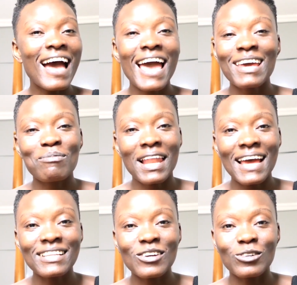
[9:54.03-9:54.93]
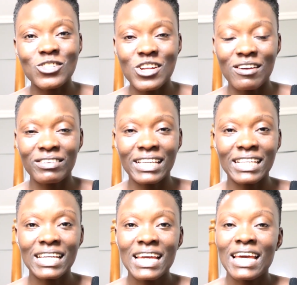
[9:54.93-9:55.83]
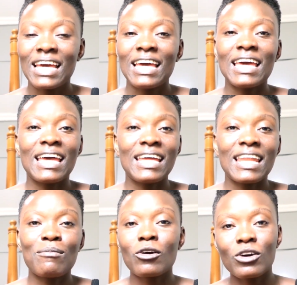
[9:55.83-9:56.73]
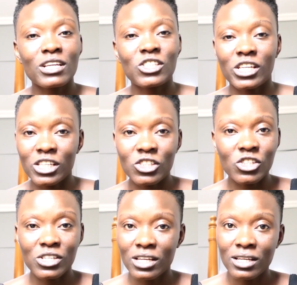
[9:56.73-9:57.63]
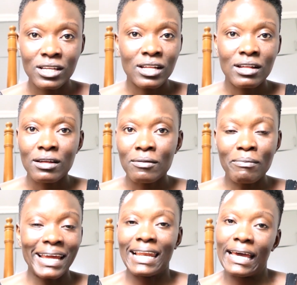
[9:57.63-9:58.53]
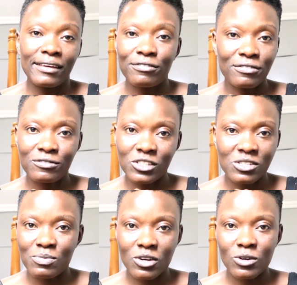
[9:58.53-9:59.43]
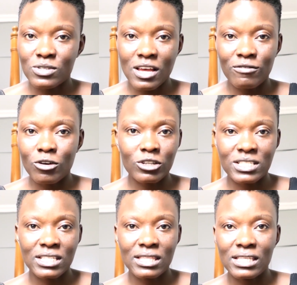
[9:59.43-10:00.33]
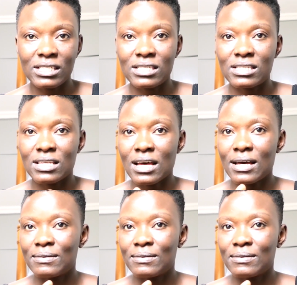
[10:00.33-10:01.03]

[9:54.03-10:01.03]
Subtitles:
I had planned on traveling, and I'm not gonna change my life just because I've gotten these